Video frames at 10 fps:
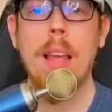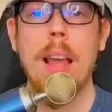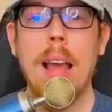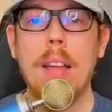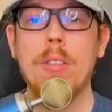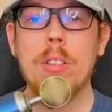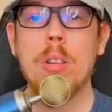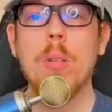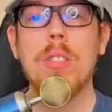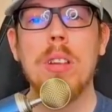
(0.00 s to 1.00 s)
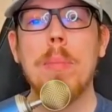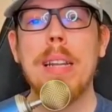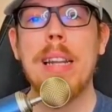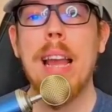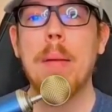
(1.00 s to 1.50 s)
As a result, some
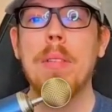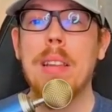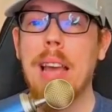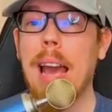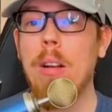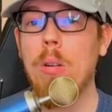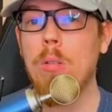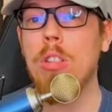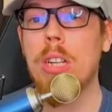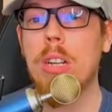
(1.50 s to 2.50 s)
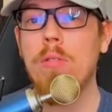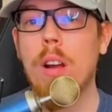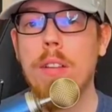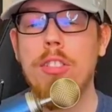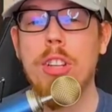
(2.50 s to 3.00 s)
indie games can launch in a
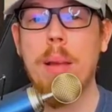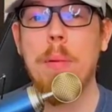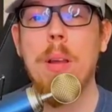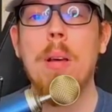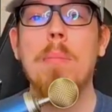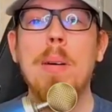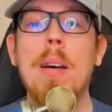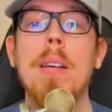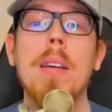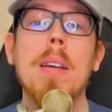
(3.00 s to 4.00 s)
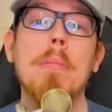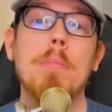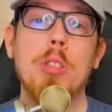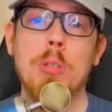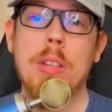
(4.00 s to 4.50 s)
rough shape, but
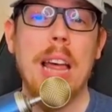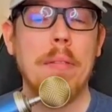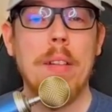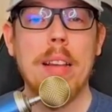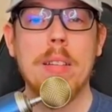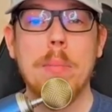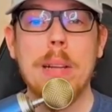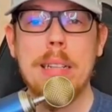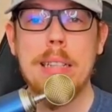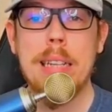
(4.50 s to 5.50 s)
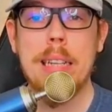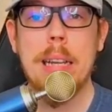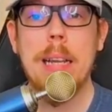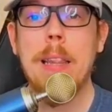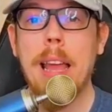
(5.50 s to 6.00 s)
due to that flexibility,
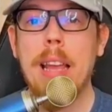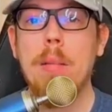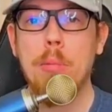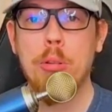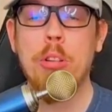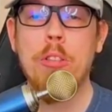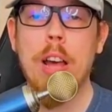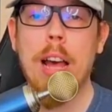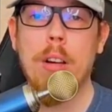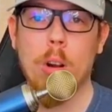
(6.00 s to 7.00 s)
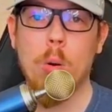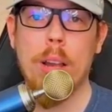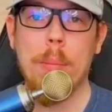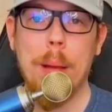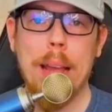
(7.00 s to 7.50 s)
they can improve at a
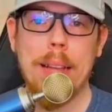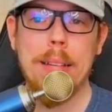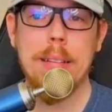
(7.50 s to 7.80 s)
quick pace.